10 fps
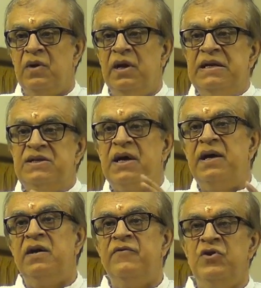
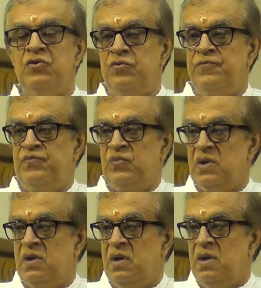insider view
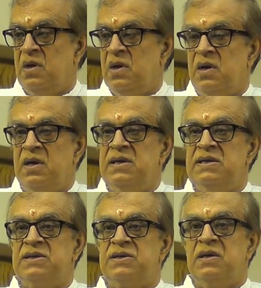
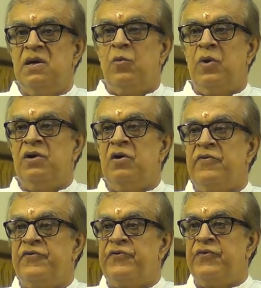is one
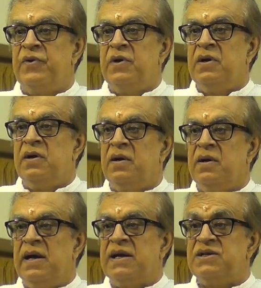of
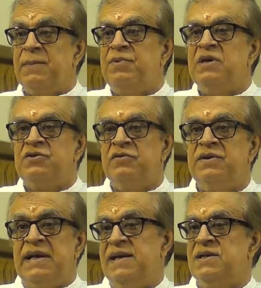acceptance of the
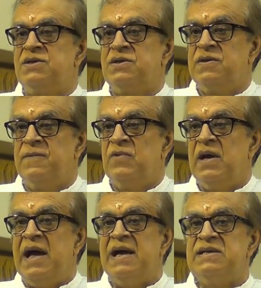tenets
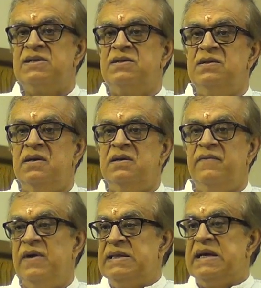as the
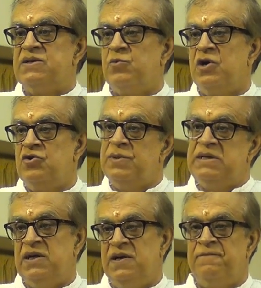Vedas want to be
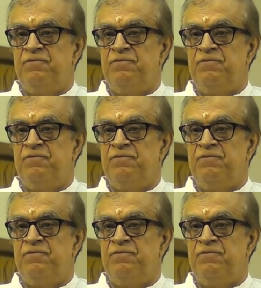seen.